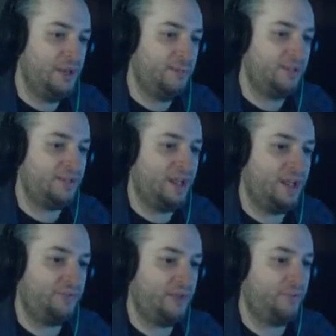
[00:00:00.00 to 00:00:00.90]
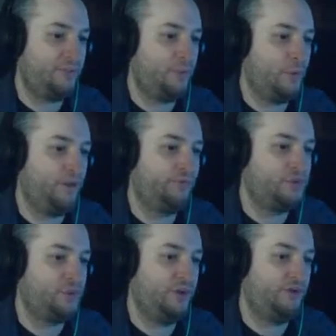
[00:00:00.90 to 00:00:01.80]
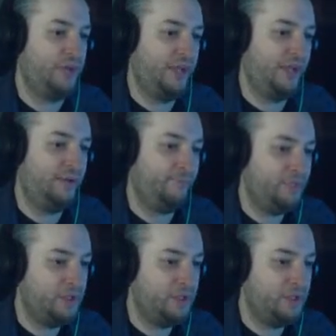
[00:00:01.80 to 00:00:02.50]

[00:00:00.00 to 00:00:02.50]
but it's not if I'm spoiled for choice right now.